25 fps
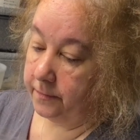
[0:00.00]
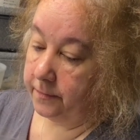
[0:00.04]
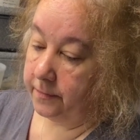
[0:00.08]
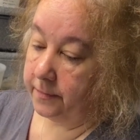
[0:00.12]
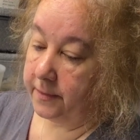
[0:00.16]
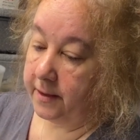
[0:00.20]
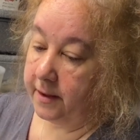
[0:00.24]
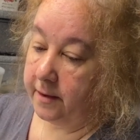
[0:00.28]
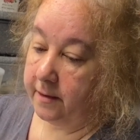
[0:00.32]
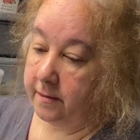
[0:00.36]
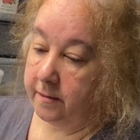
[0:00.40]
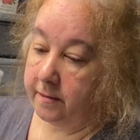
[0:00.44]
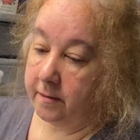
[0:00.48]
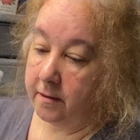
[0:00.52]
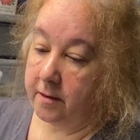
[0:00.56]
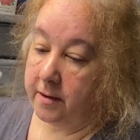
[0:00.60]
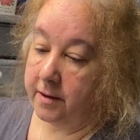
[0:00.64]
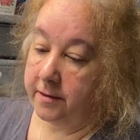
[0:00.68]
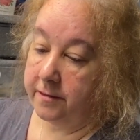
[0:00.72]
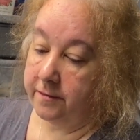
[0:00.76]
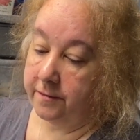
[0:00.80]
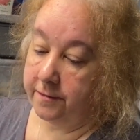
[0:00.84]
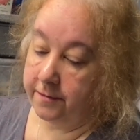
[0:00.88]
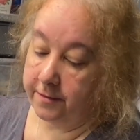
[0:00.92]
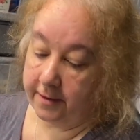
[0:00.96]
these
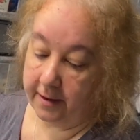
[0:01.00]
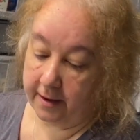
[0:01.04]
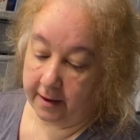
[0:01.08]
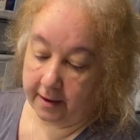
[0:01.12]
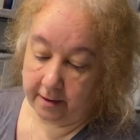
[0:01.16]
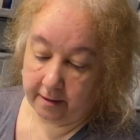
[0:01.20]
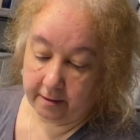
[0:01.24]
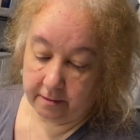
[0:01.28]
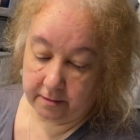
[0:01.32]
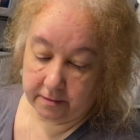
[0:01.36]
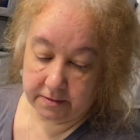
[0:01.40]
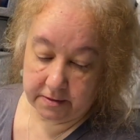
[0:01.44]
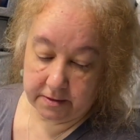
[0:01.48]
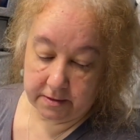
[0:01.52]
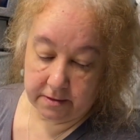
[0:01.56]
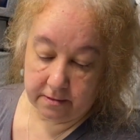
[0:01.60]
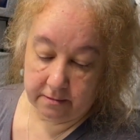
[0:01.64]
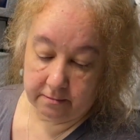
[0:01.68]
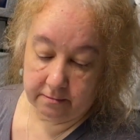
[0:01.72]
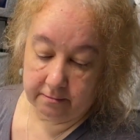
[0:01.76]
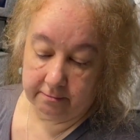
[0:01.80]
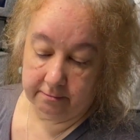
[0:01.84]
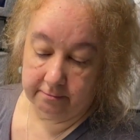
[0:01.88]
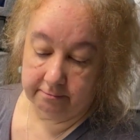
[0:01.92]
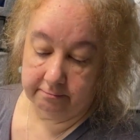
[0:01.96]
kinds of things,
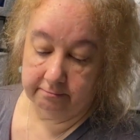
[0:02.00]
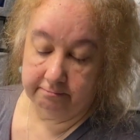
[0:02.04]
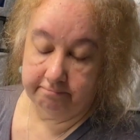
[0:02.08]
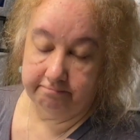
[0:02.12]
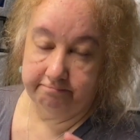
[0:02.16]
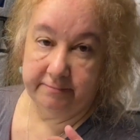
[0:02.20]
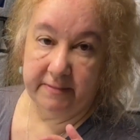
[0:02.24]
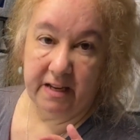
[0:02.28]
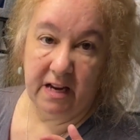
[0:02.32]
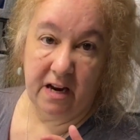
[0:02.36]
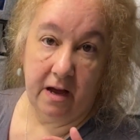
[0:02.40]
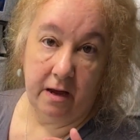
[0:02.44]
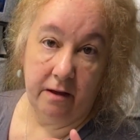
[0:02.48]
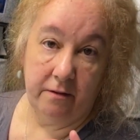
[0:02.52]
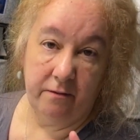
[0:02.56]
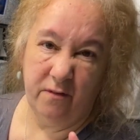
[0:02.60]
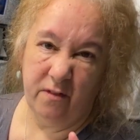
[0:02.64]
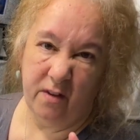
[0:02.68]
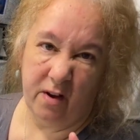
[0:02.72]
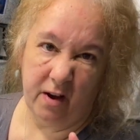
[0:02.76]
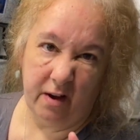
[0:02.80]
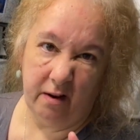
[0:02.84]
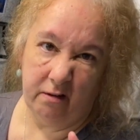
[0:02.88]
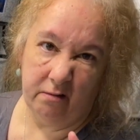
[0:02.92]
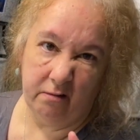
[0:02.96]
they're like
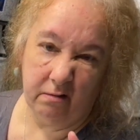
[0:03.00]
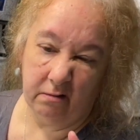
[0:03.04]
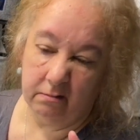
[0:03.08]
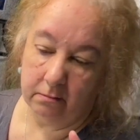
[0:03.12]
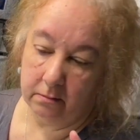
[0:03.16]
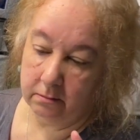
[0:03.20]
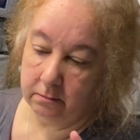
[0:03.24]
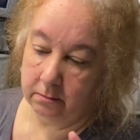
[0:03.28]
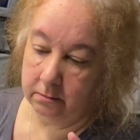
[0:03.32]
vinyl.